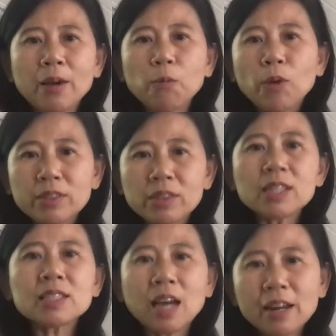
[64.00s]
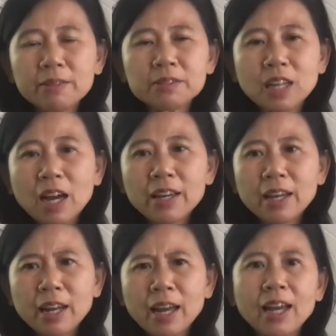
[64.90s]
with this kind of
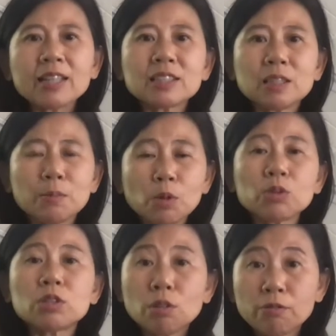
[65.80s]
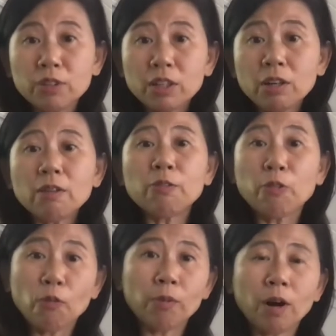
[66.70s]
diet has the most severe
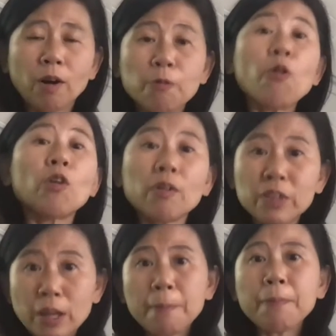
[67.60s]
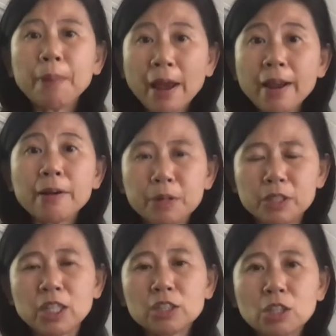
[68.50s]
form of
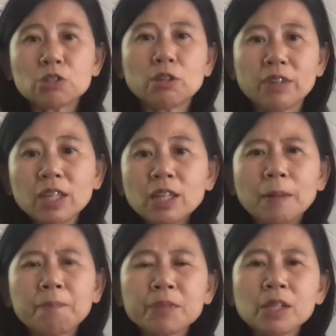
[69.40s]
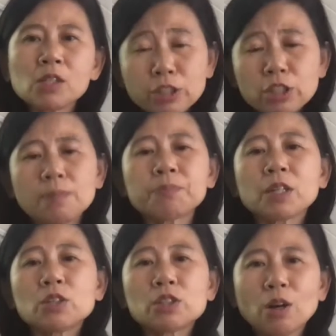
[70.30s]
impairment in terms of eating.
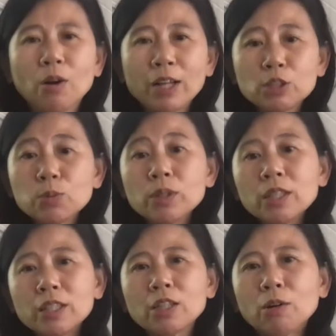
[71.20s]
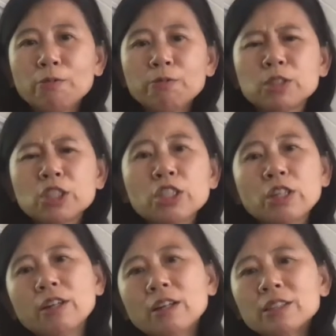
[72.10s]
So I just want to,
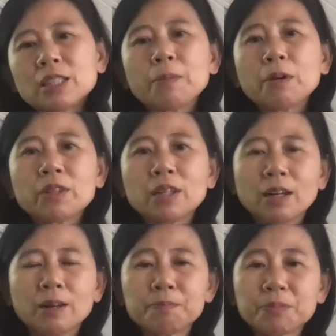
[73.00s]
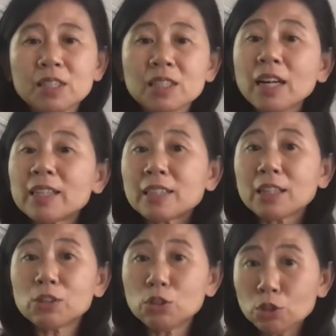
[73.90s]
share some of the signs
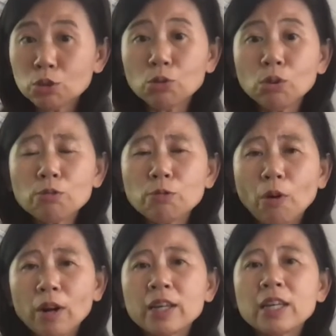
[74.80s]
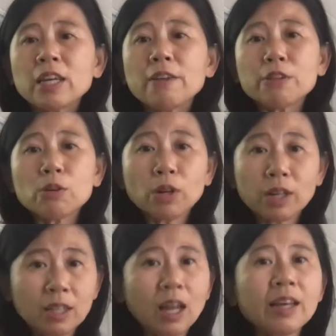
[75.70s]
that you need to look for. If your
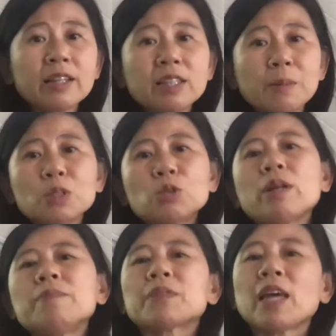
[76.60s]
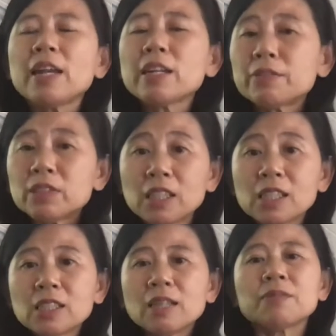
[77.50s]
client demonstrates any of
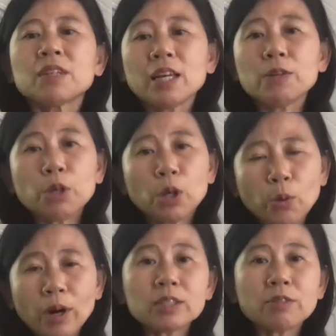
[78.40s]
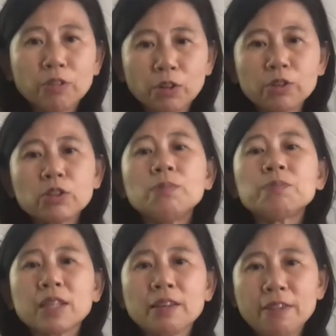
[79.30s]
these, it requires
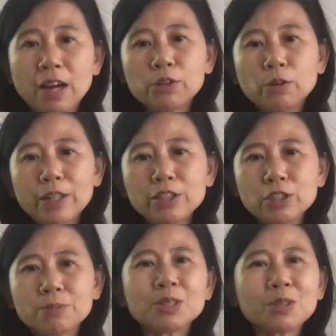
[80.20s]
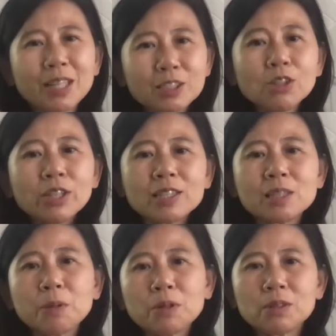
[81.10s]
further evaluation. So let's look at
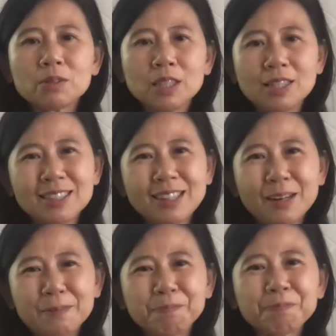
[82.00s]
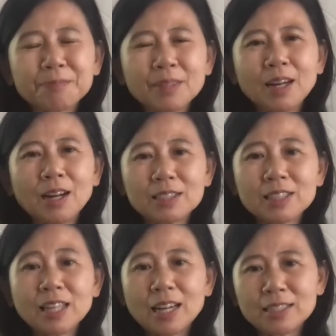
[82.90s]
some of these
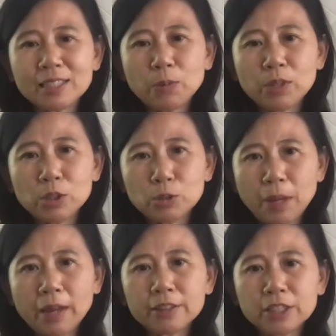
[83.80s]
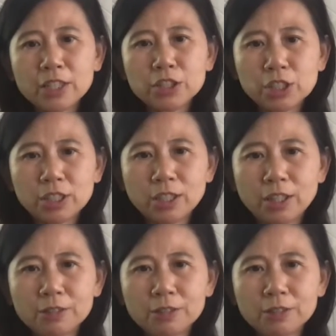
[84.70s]
signs that we need to pay attention here.